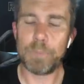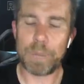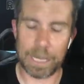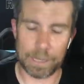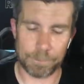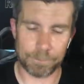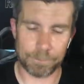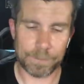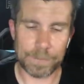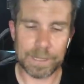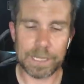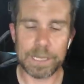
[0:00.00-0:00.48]

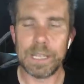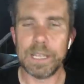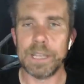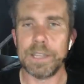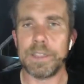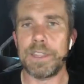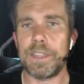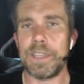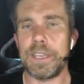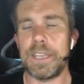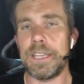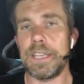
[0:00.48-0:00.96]
But
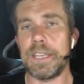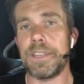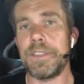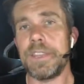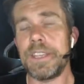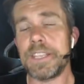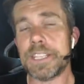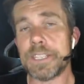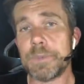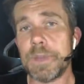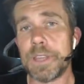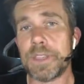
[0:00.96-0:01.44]
the
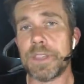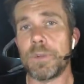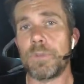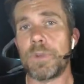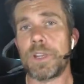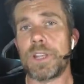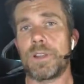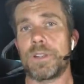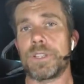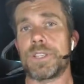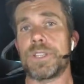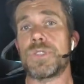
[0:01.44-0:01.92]
next
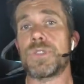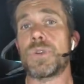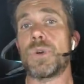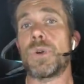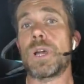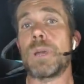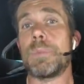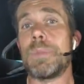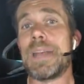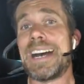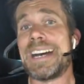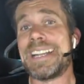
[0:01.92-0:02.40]
method we're going to
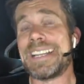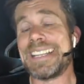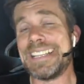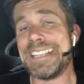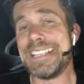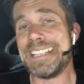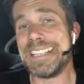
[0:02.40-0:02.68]
talk about